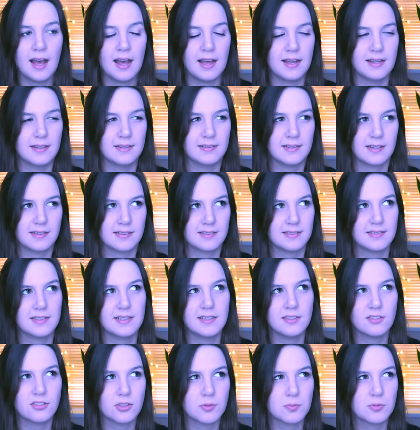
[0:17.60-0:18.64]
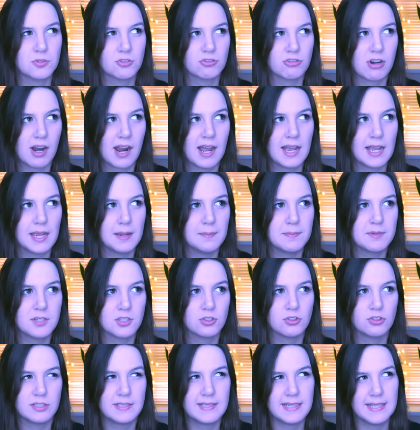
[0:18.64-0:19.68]
and I stayed subscribed
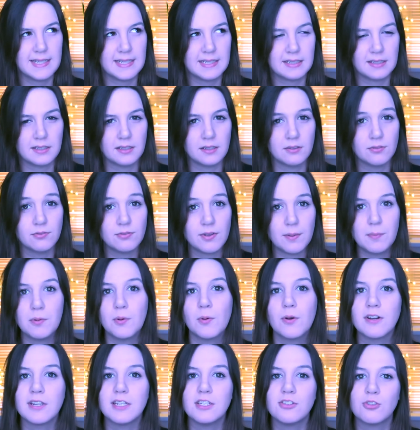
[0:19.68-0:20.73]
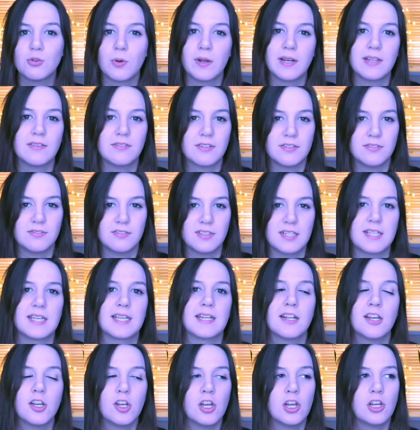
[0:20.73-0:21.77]
until February twenty
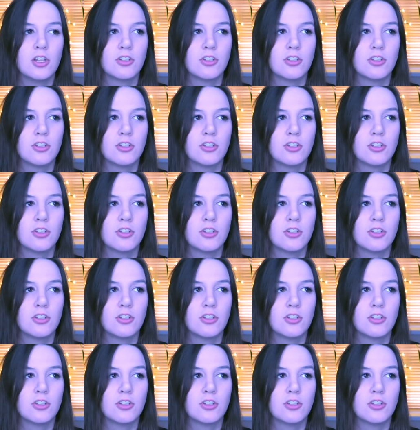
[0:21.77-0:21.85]
fifteen,